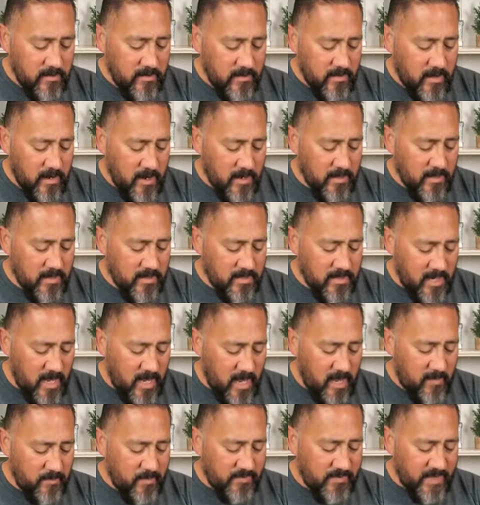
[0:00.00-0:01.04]
on the
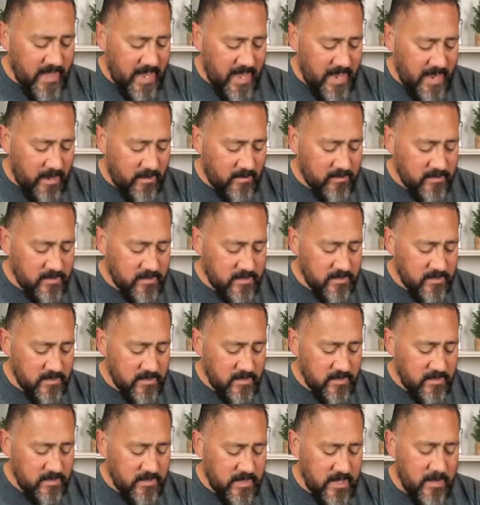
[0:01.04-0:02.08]
top of the house.
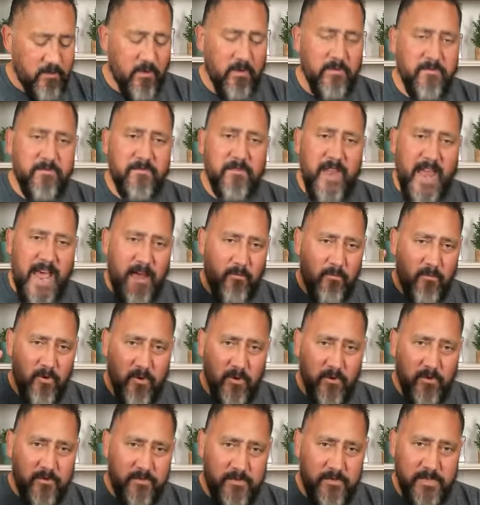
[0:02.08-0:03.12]
They were flat
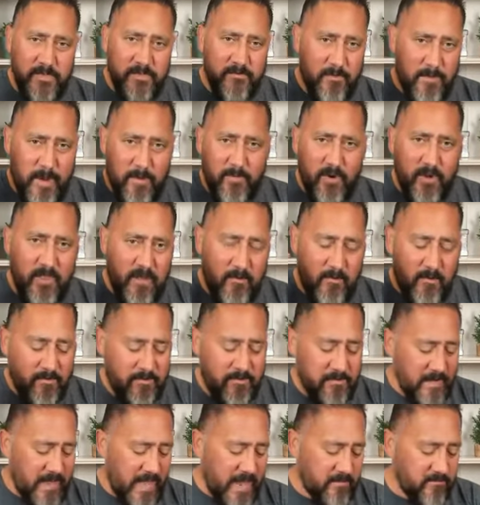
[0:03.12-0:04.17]
roofs. Remember, they were
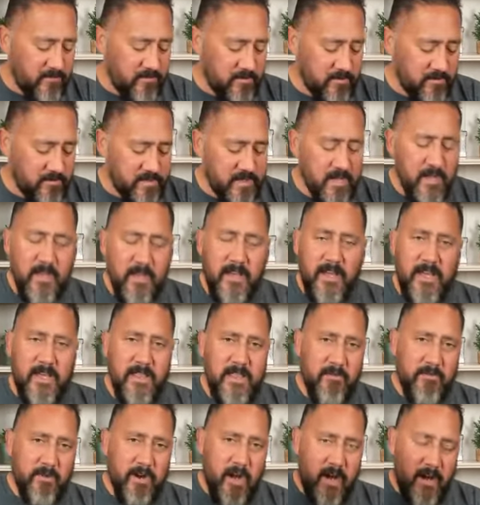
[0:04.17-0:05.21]
flat roofs. And
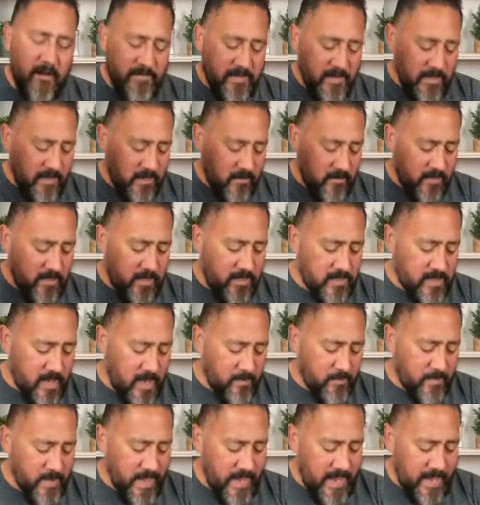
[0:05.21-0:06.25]
they would often go to the
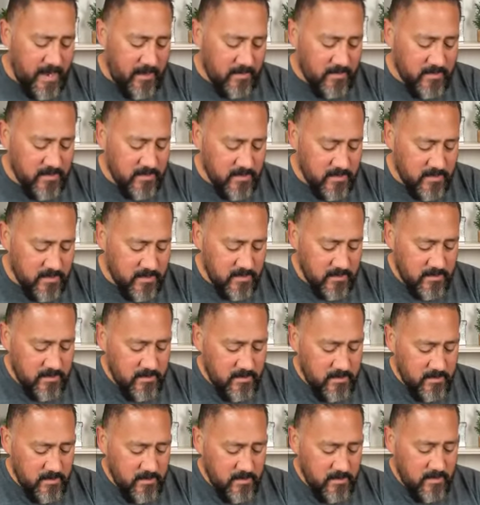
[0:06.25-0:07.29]
top of the houses
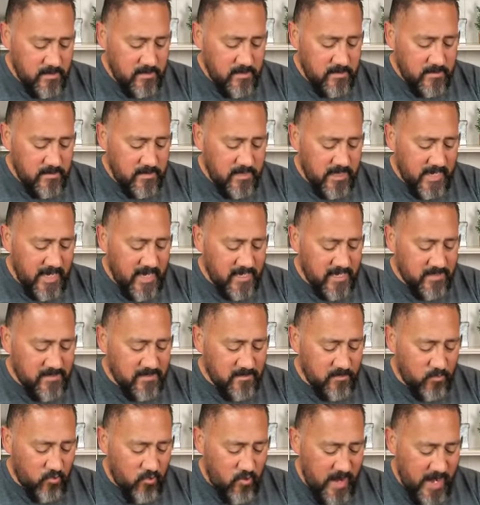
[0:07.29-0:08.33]
to get
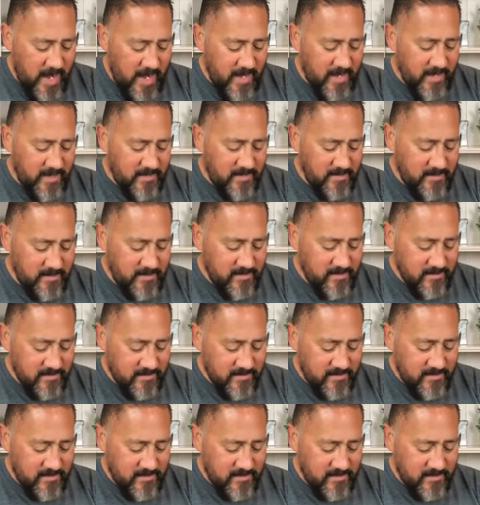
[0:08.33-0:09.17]
some rays